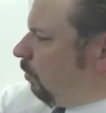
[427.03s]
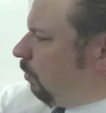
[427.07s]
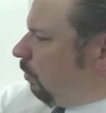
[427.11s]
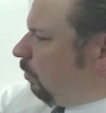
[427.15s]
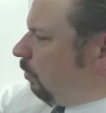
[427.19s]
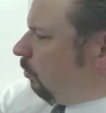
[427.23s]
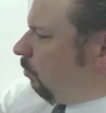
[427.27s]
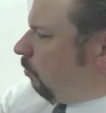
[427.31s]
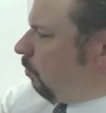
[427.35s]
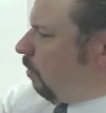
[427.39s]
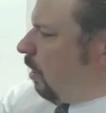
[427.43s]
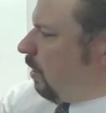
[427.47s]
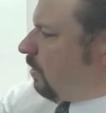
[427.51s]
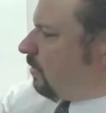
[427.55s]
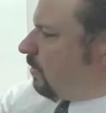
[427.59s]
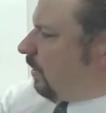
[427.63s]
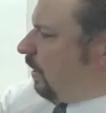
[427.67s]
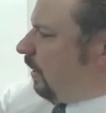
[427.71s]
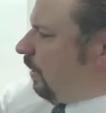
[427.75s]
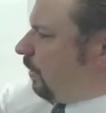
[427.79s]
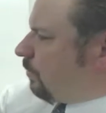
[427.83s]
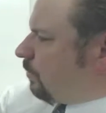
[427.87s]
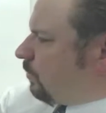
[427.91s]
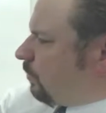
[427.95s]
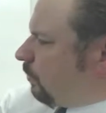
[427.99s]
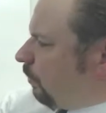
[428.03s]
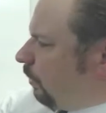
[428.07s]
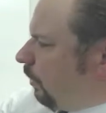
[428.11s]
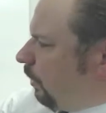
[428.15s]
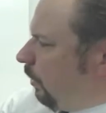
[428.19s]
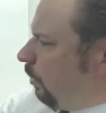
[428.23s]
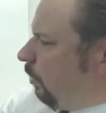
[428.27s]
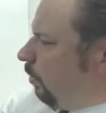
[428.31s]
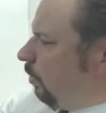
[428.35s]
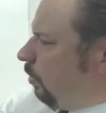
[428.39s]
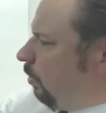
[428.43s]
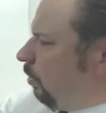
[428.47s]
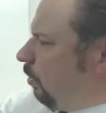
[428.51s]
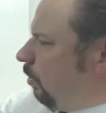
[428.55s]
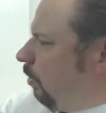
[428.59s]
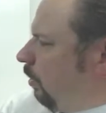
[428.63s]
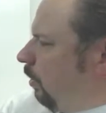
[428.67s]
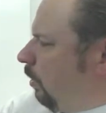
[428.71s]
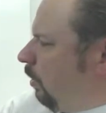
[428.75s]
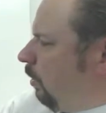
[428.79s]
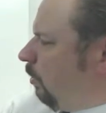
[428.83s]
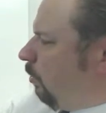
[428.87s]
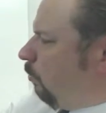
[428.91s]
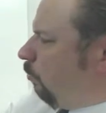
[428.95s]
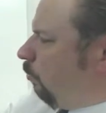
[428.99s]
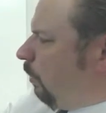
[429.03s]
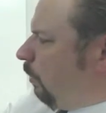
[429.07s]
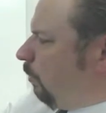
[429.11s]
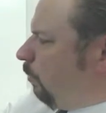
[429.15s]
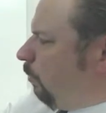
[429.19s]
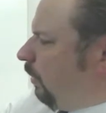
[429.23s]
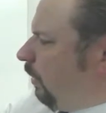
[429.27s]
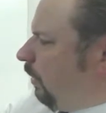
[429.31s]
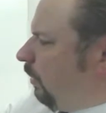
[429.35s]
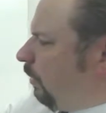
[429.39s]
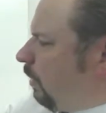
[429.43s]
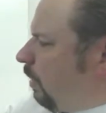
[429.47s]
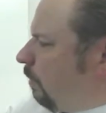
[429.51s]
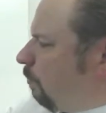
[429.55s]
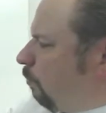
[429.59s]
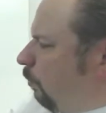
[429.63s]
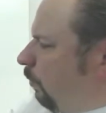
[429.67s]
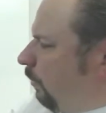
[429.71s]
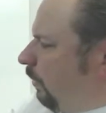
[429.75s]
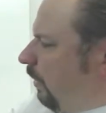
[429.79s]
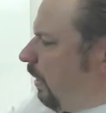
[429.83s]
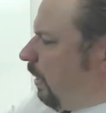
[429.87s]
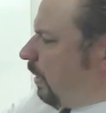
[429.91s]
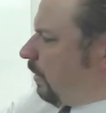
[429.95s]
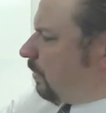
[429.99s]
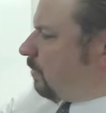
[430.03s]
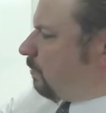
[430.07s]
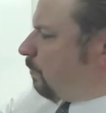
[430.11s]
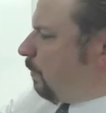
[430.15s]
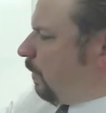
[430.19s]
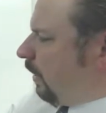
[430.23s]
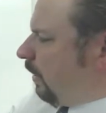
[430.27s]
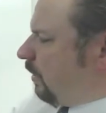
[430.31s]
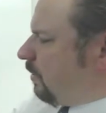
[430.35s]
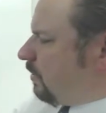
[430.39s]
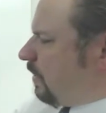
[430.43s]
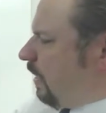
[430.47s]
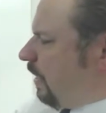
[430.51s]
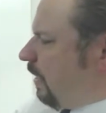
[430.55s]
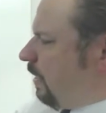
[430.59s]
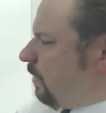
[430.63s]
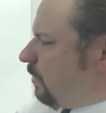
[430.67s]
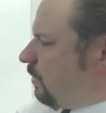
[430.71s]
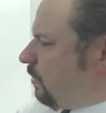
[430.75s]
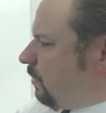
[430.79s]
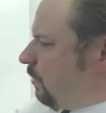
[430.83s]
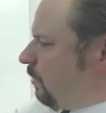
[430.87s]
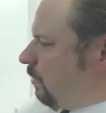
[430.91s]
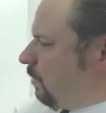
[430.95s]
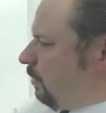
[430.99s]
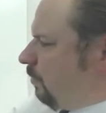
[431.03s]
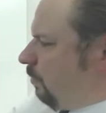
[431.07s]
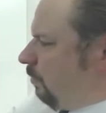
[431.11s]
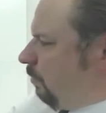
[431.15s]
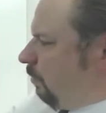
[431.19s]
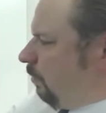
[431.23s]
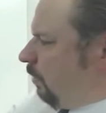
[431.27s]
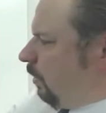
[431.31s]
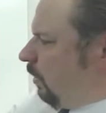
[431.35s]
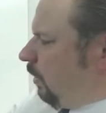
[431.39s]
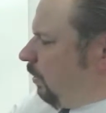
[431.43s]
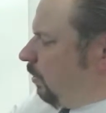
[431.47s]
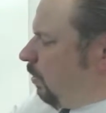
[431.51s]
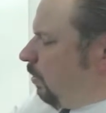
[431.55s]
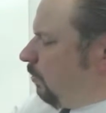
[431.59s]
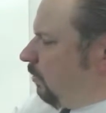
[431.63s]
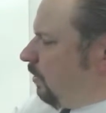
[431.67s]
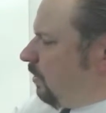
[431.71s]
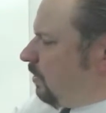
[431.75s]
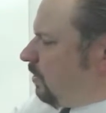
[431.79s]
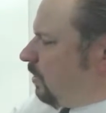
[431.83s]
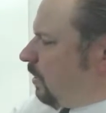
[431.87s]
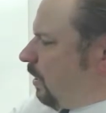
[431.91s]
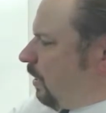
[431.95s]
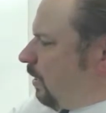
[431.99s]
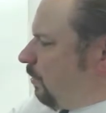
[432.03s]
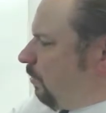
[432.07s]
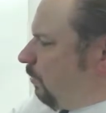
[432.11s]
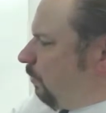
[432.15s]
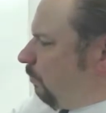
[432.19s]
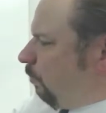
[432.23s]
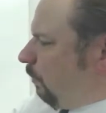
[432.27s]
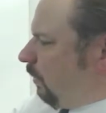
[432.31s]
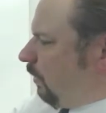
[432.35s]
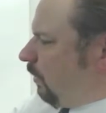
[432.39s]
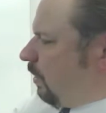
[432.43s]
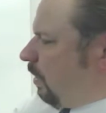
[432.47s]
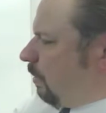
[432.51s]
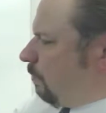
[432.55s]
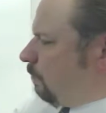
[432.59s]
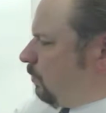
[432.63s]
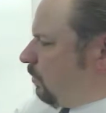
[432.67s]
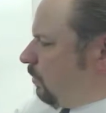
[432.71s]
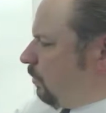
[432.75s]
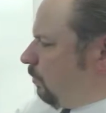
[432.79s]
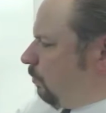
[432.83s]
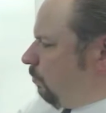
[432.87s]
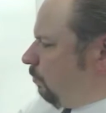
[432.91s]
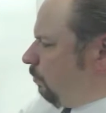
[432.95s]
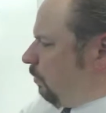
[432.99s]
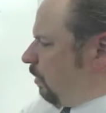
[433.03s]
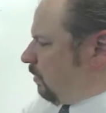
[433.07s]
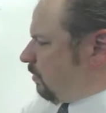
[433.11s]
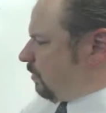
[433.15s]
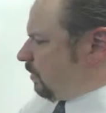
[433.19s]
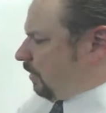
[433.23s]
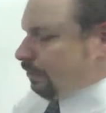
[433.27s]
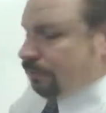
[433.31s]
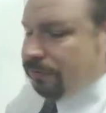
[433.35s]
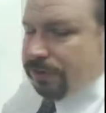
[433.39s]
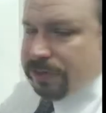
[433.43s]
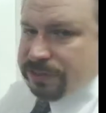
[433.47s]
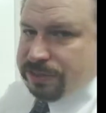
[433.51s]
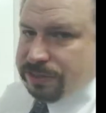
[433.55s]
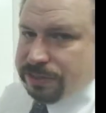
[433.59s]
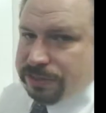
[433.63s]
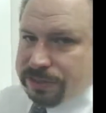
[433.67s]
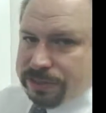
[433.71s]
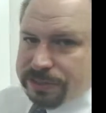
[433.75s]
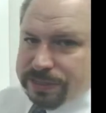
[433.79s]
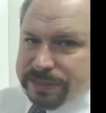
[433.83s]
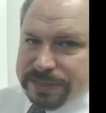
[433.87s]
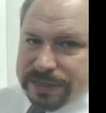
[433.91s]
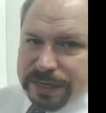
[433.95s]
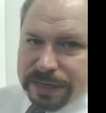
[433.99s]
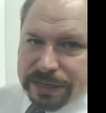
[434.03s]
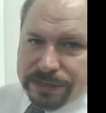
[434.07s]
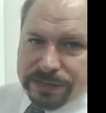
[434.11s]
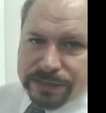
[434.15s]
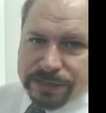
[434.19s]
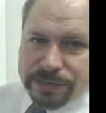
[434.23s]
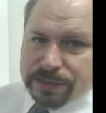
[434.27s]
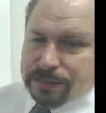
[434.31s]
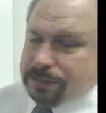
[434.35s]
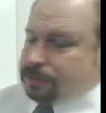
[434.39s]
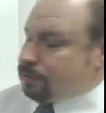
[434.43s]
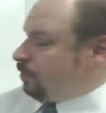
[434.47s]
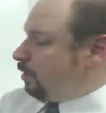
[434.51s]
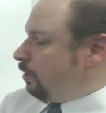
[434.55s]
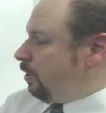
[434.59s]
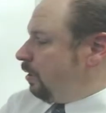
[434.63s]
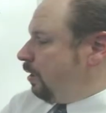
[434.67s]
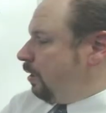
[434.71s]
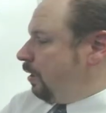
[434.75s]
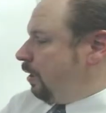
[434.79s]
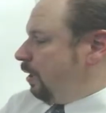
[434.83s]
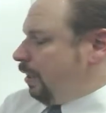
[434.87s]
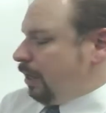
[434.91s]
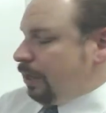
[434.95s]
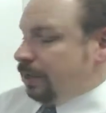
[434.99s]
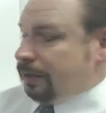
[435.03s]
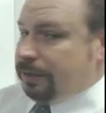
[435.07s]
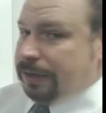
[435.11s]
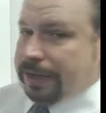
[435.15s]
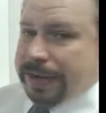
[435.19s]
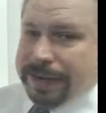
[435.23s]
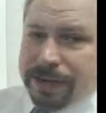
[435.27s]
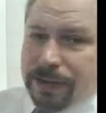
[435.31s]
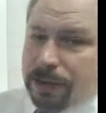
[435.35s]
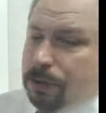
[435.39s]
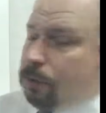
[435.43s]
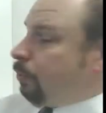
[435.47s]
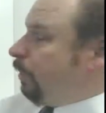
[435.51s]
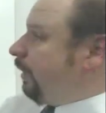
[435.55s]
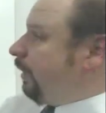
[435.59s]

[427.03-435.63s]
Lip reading: cross cancel here, we would end up with x minus 8. And on this side, 3 times 2 does give us 6. And now we